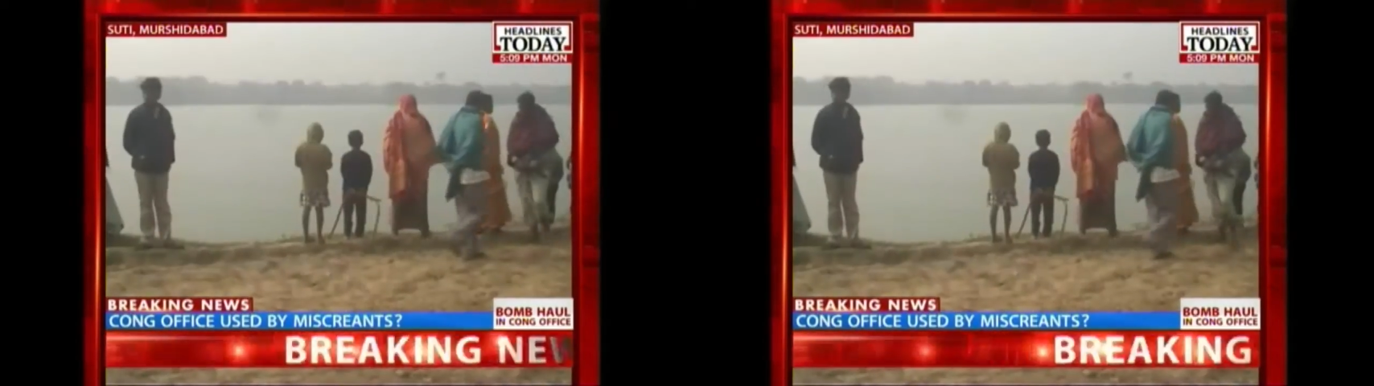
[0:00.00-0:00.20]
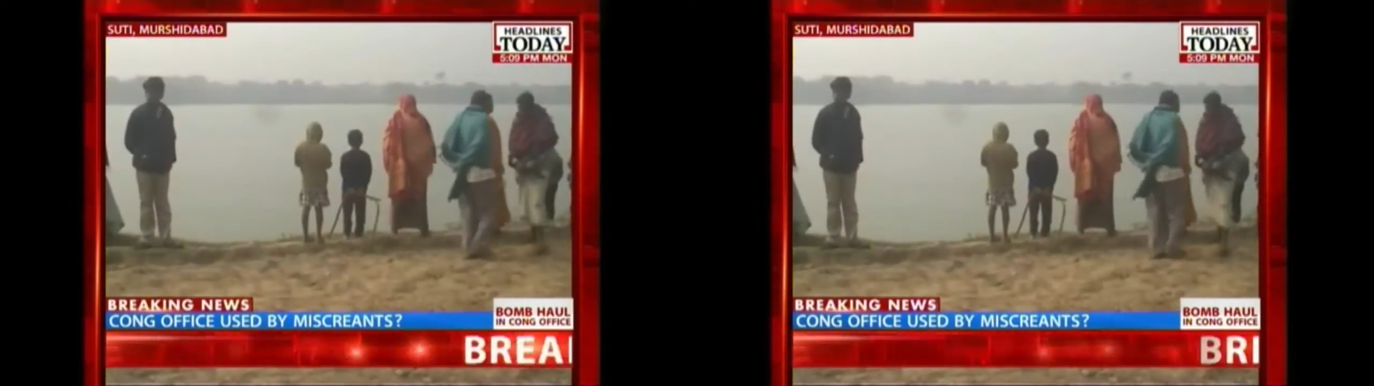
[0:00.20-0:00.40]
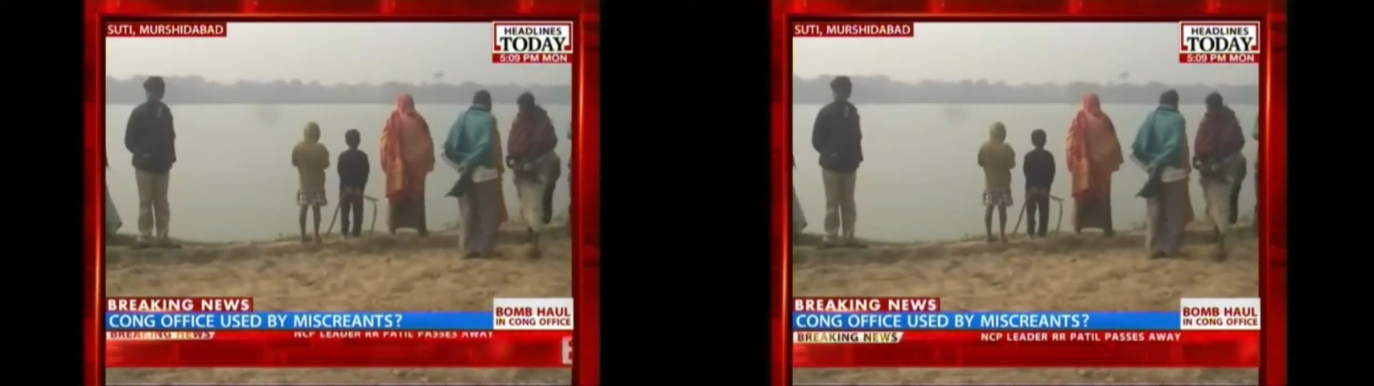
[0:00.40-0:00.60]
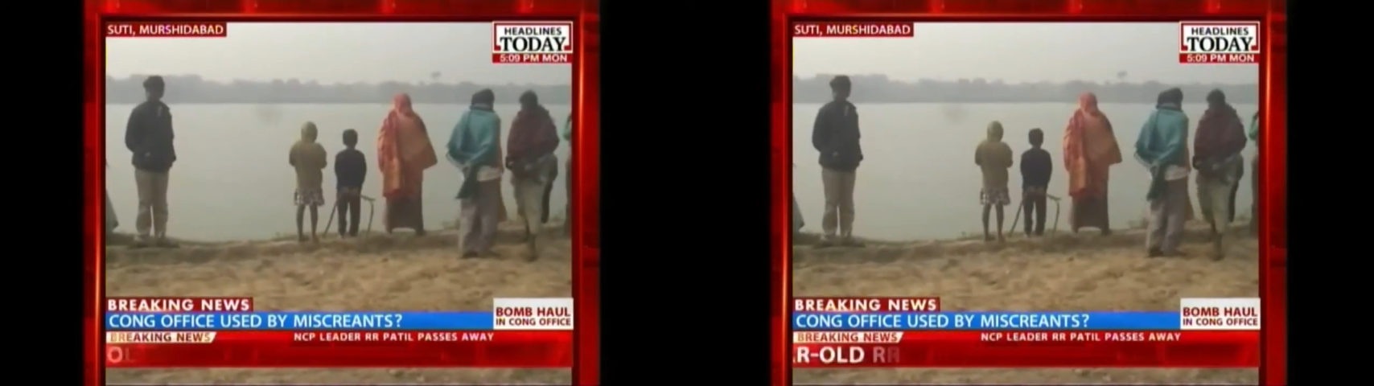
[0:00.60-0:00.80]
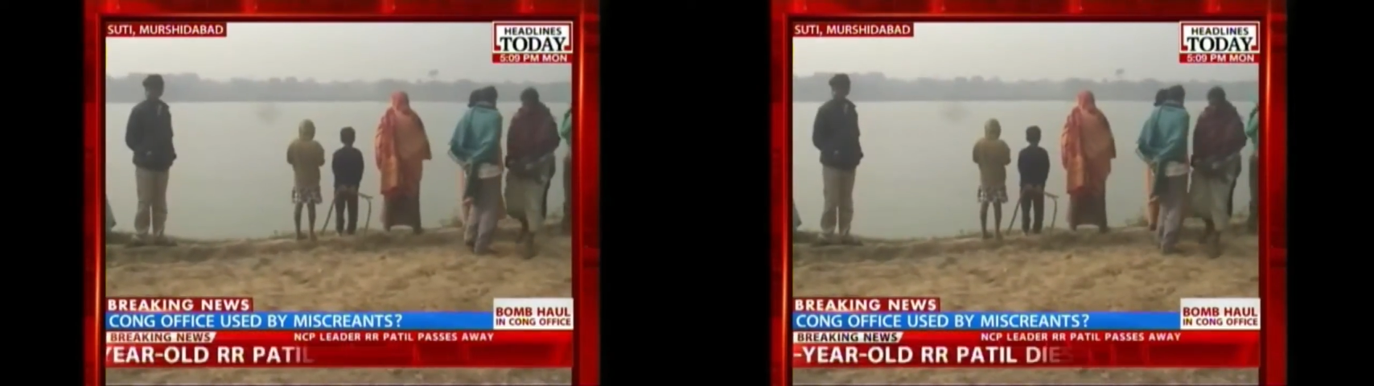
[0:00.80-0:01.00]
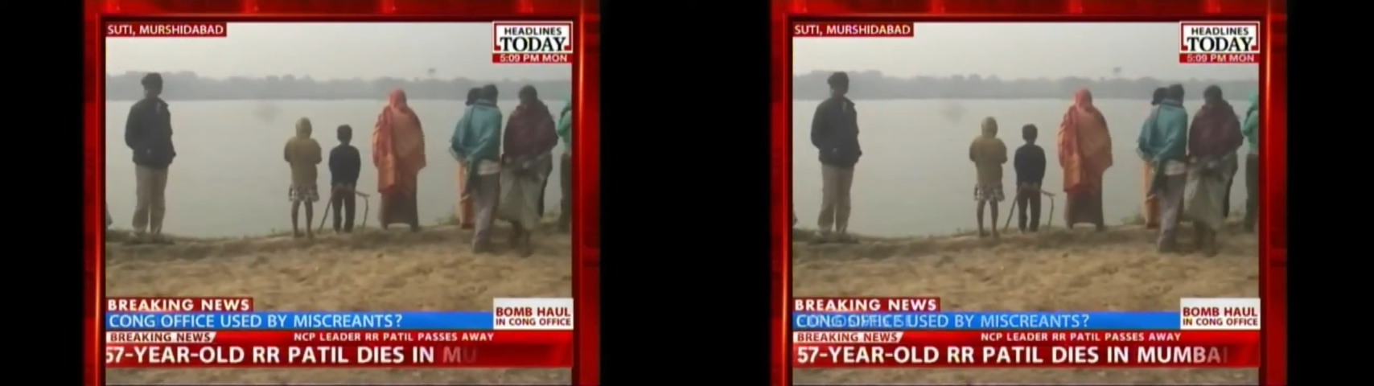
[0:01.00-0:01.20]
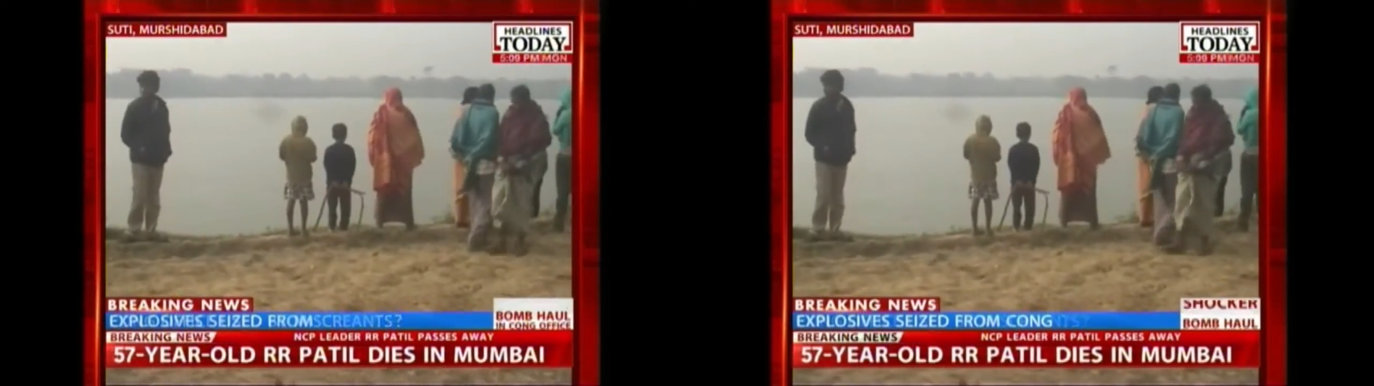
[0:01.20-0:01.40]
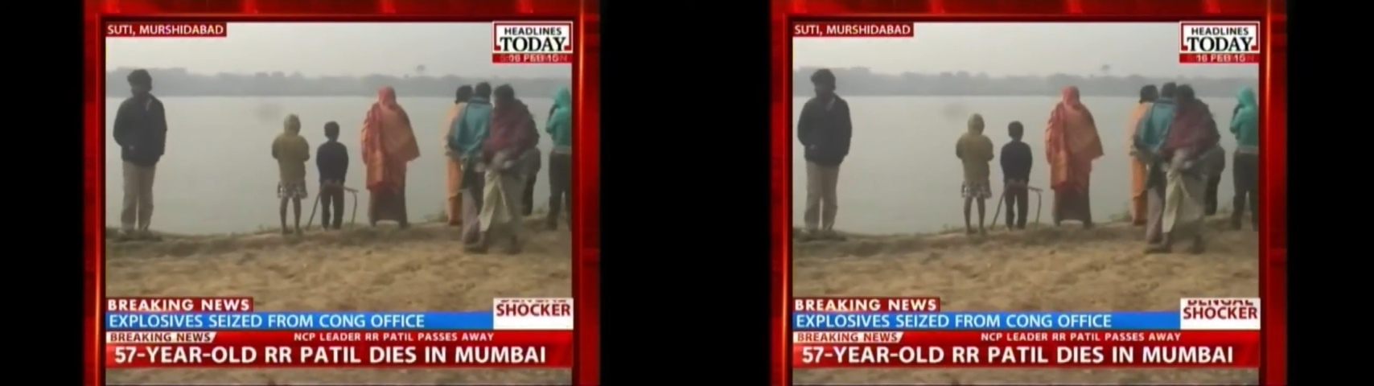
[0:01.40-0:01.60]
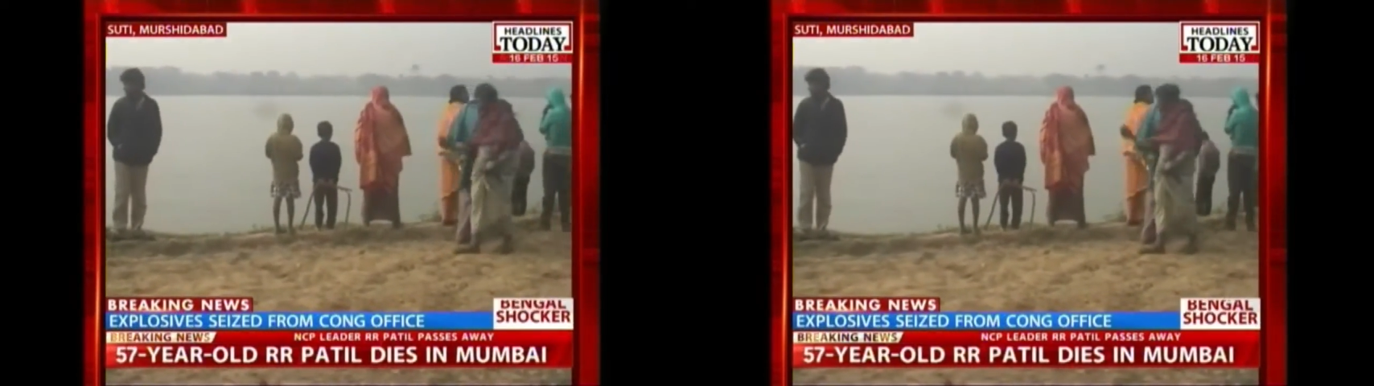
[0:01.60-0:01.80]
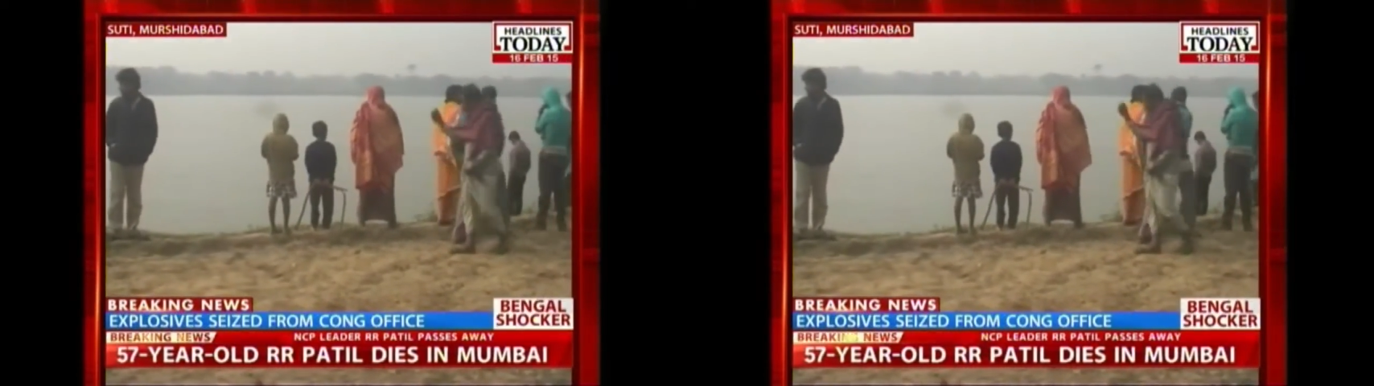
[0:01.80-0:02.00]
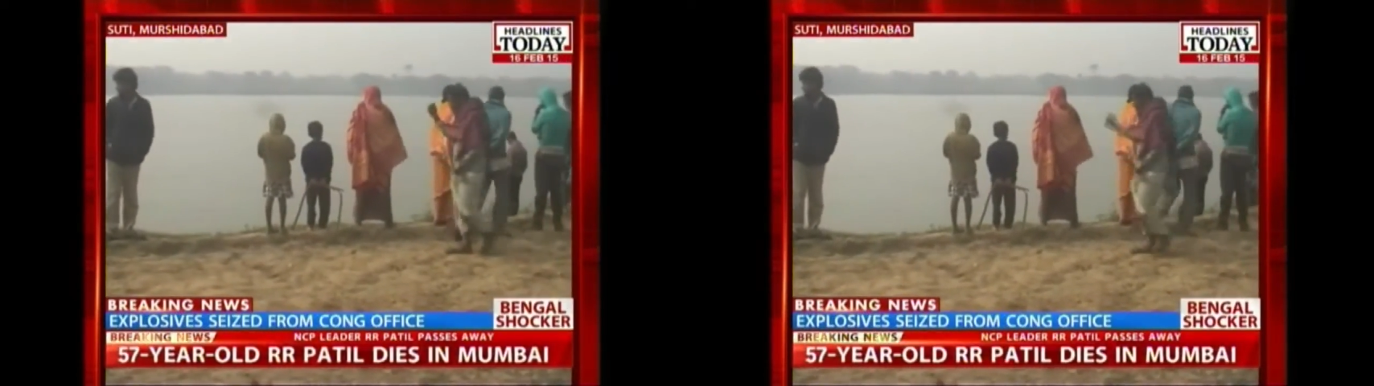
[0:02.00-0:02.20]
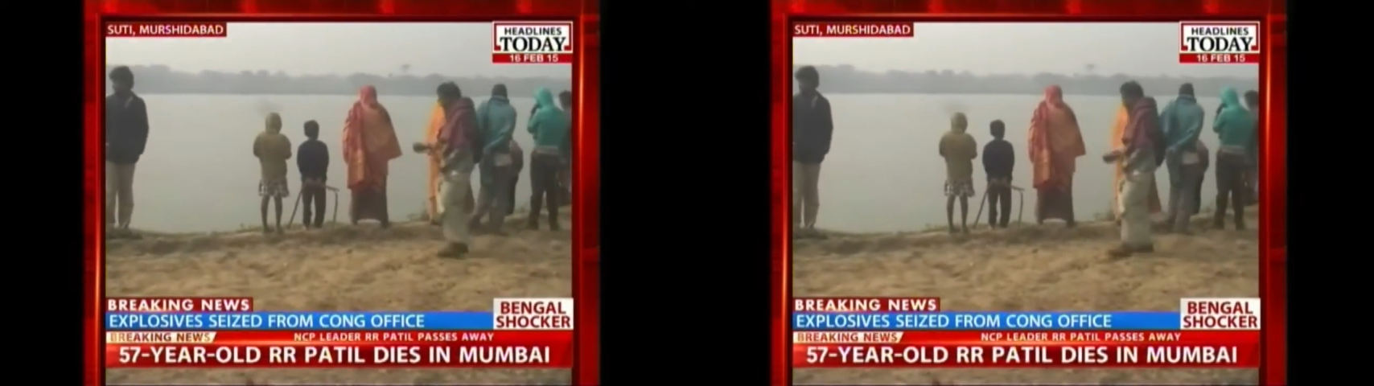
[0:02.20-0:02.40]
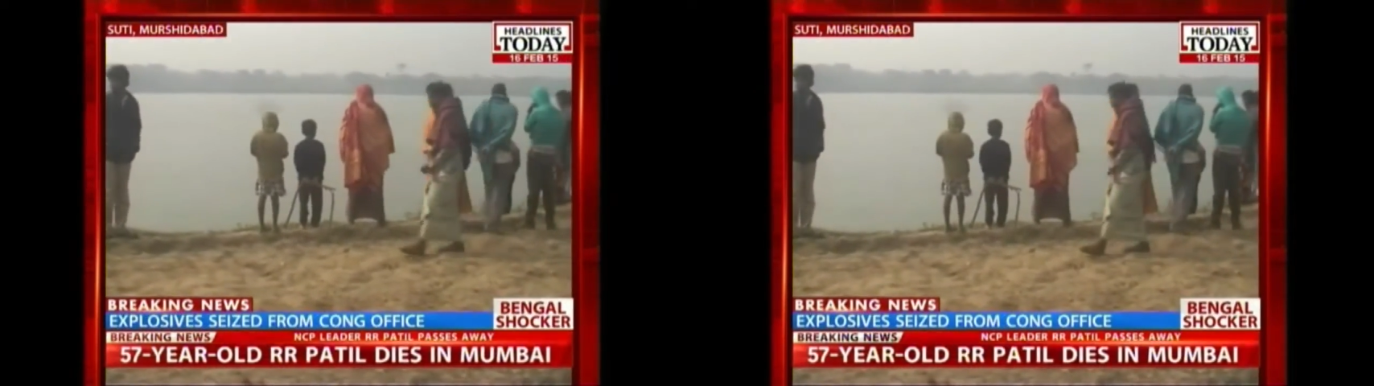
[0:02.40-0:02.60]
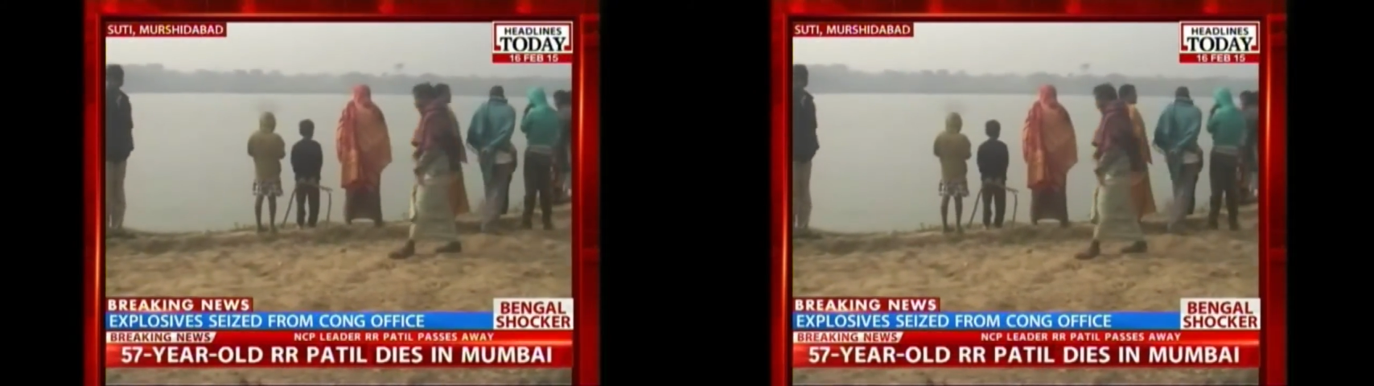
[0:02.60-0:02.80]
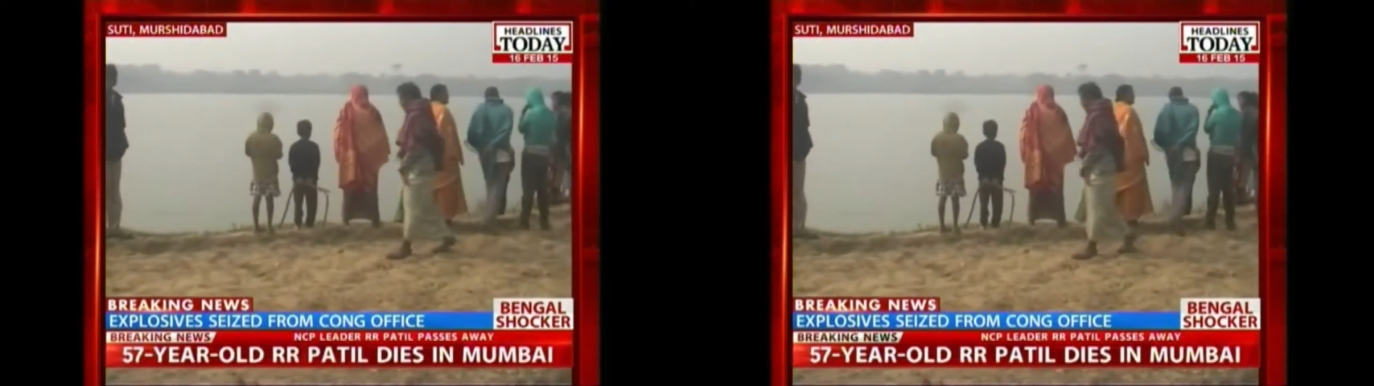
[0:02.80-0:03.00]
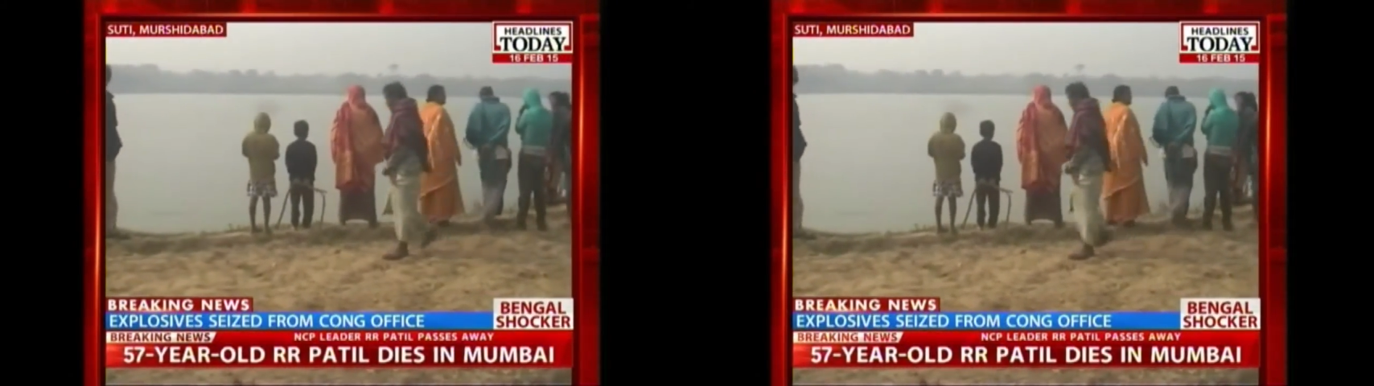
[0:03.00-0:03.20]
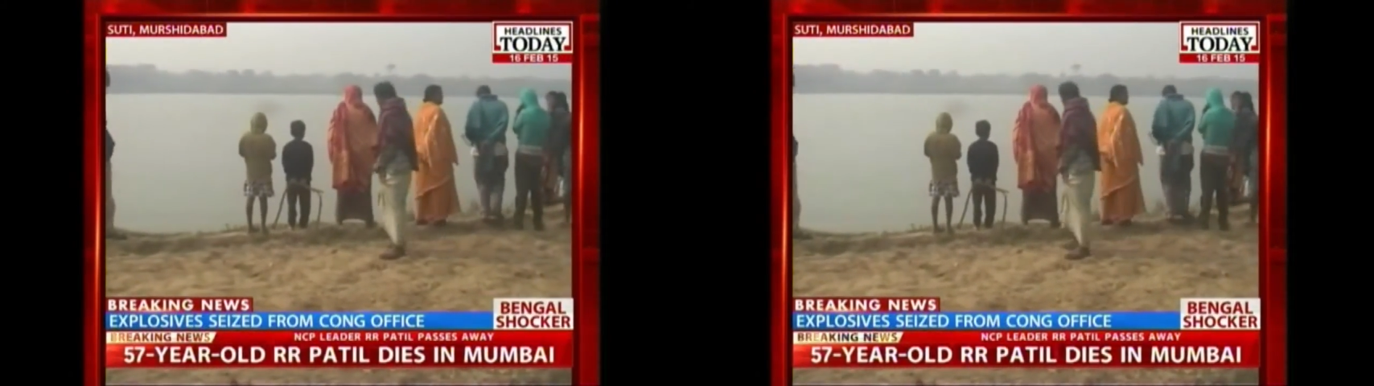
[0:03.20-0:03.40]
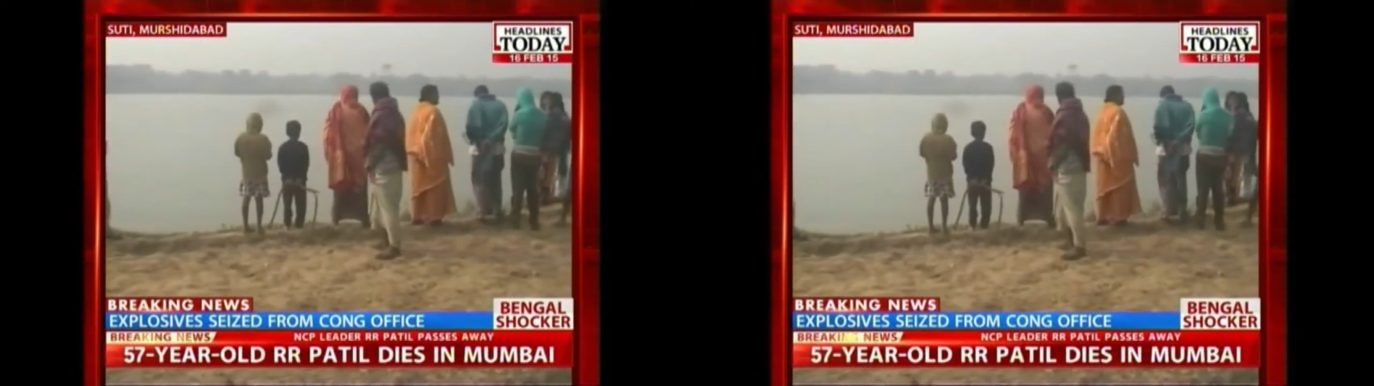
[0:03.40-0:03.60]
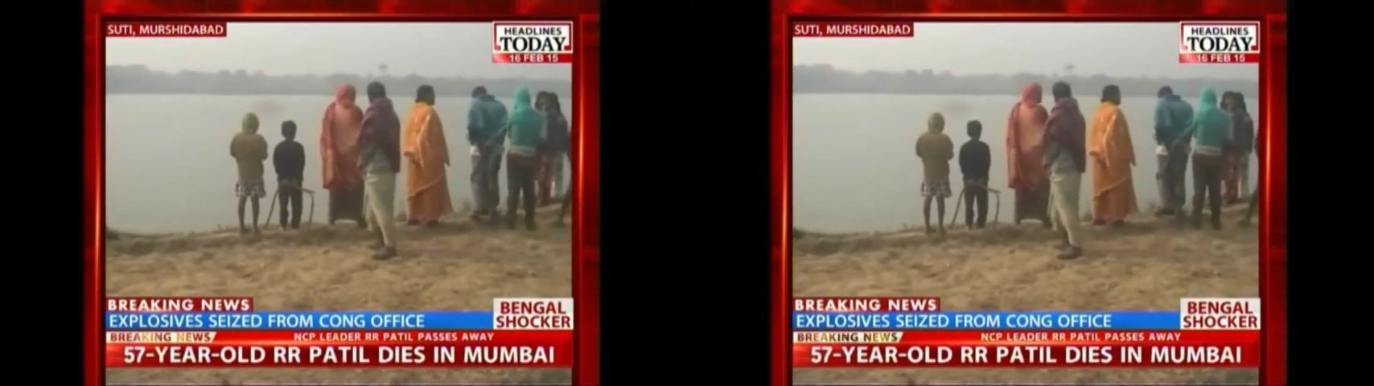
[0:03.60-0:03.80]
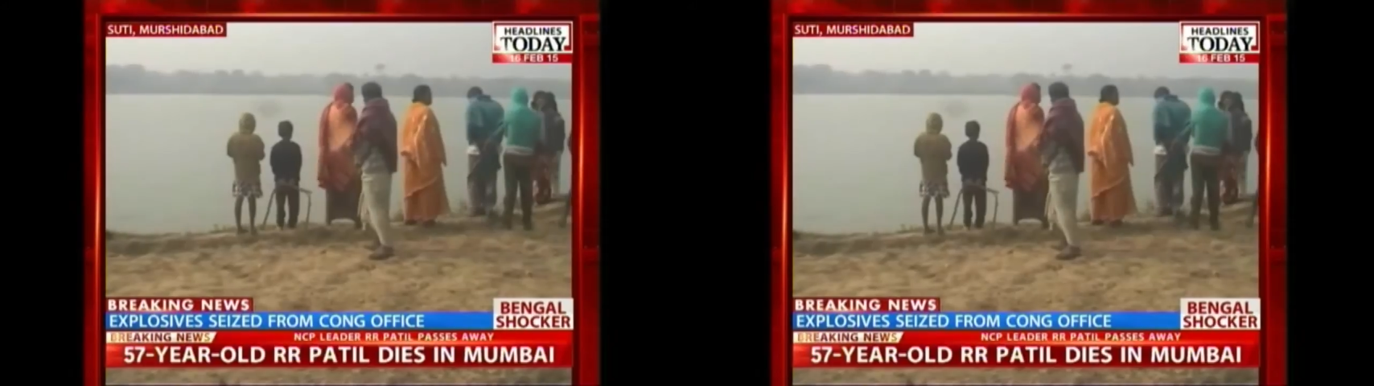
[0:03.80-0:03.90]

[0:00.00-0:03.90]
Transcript: (no speaker visible)